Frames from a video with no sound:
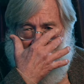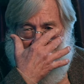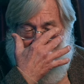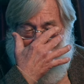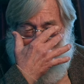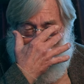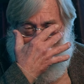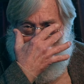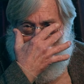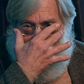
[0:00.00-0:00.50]

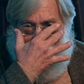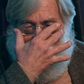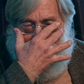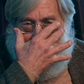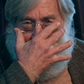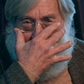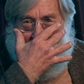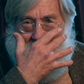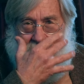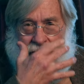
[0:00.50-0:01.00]
And uh,
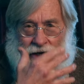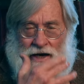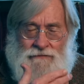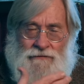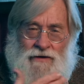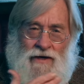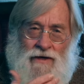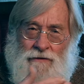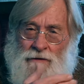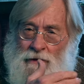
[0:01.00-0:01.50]
I
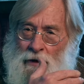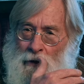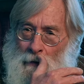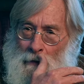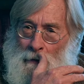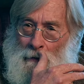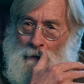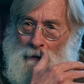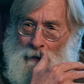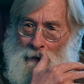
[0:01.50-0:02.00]
found
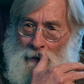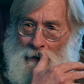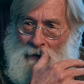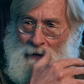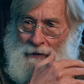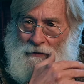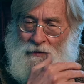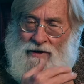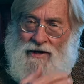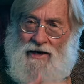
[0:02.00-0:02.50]
that
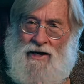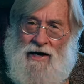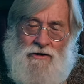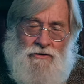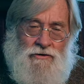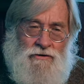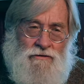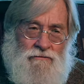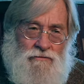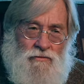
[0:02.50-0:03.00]
what I
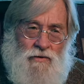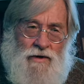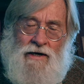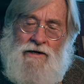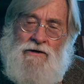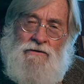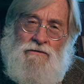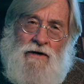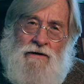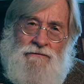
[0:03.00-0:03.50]
couldn't, what
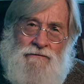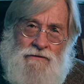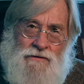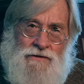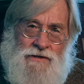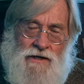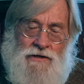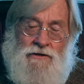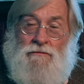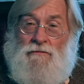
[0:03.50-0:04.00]
I, I've
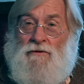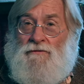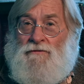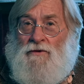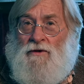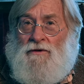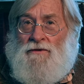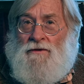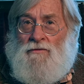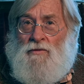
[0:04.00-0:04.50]
said to you
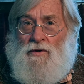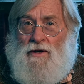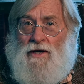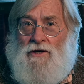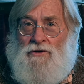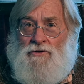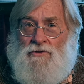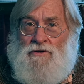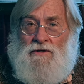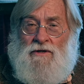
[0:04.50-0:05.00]
before, that what I
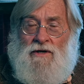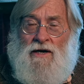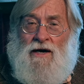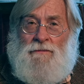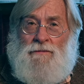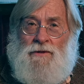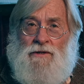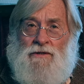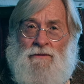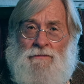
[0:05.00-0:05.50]
couldn't
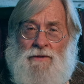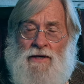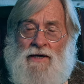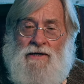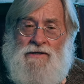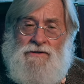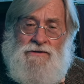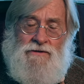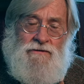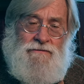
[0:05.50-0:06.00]
copy in the
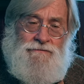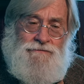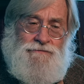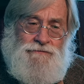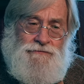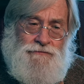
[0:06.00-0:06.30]
Paxton,